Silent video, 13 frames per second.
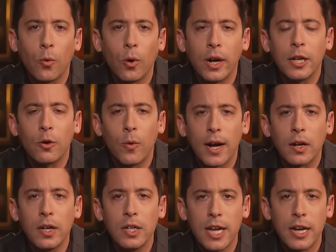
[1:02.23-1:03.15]
or
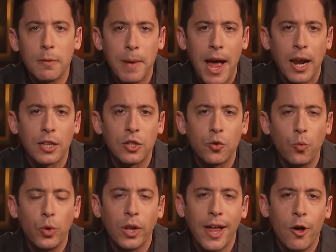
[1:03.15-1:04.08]
incorrectly dated ballots
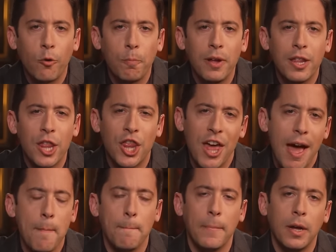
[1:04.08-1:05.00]
will help
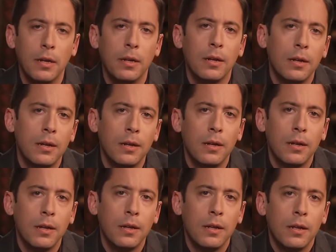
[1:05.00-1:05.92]
them?
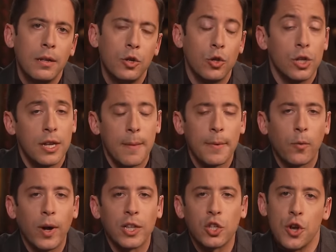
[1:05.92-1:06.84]
Do the
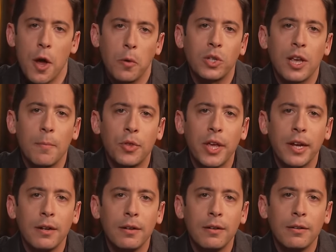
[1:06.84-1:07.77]
Democrats know
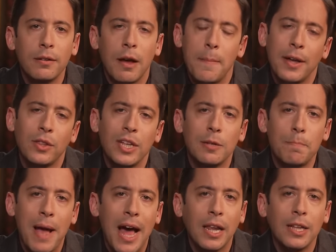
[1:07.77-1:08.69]
something about these
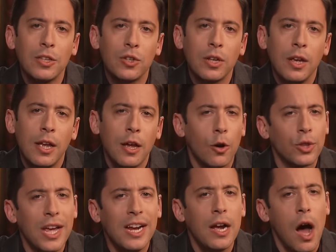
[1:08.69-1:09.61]
ballots? Are
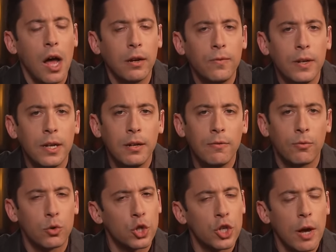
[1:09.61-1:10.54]
they confident
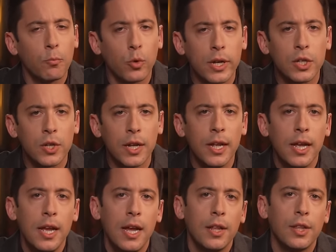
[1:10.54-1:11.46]
for some reason
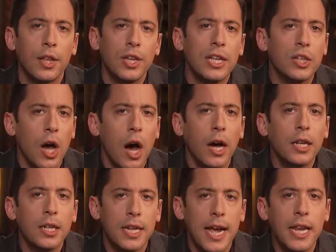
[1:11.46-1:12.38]
that these
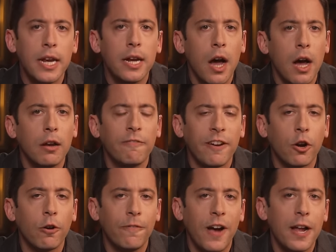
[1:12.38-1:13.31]
undated,
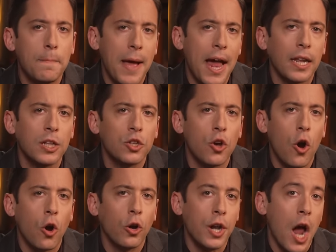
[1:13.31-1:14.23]
unverified ballots
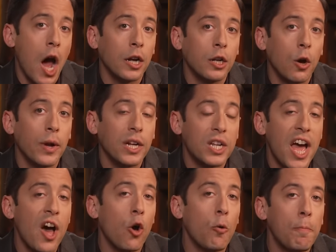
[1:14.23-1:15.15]
are not going to
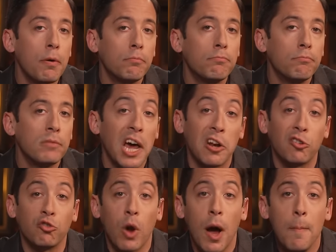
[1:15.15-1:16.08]
help
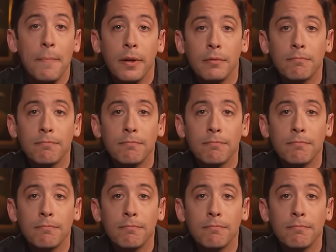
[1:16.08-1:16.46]
Donald Trump